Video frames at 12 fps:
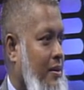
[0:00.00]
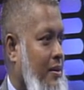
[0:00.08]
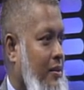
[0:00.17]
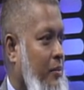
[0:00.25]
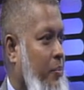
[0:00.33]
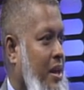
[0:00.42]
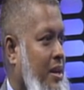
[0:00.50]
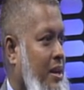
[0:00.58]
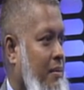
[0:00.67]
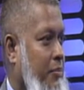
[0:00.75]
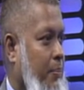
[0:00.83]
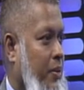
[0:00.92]
to bring
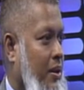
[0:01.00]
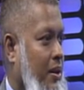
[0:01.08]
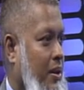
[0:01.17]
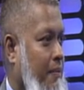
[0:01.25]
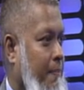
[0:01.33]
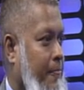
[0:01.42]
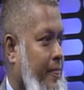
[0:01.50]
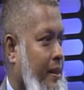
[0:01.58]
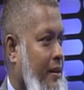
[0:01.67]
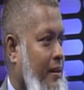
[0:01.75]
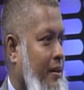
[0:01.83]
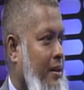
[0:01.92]
people,
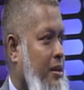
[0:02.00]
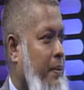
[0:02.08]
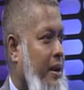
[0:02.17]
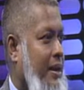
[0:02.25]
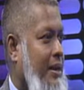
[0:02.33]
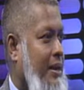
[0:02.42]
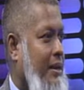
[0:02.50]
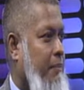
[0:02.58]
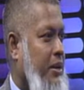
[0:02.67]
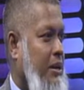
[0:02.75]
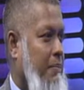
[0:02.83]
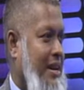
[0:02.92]
led by
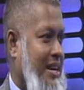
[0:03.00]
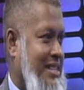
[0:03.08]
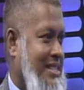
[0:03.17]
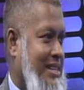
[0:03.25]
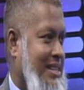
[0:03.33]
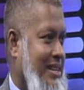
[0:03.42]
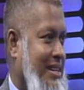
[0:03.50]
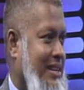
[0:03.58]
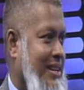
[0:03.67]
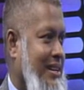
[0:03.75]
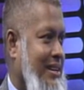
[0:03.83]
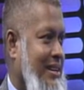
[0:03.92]
Peter Mandelson.
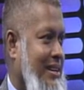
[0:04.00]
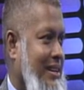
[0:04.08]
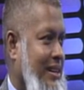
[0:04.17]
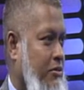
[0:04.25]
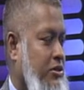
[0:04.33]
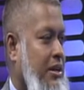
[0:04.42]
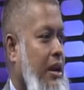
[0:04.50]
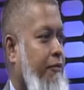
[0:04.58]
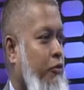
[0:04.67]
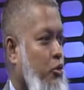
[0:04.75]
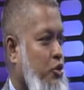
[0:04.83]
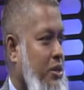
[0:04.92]
Just
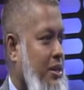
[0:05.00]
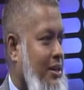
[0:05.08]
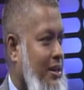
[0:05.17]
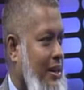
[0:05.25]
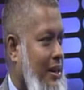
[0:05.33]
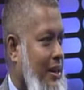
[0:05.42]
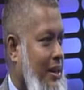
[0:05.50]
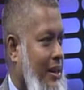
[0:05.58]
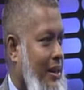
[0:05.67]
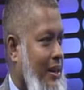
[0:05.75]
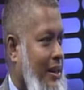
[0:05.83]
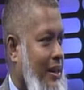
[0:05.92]
unfortunate. Yeah,
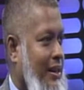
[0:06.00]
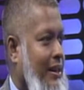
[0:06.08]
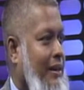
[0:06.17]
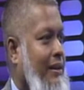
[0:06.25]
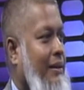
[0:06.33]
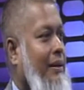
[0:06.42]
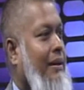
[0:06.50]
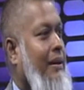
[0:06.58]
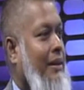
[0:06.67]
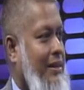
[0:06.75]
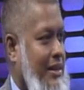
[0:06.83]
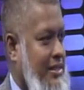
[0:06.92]
the, the spin doctor.
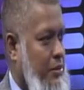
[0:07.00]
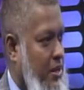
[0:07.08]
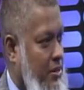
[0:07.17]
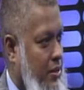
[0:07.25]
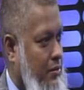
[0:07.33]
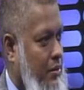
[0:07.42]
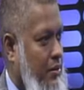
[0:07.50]
Yes, spin doctor,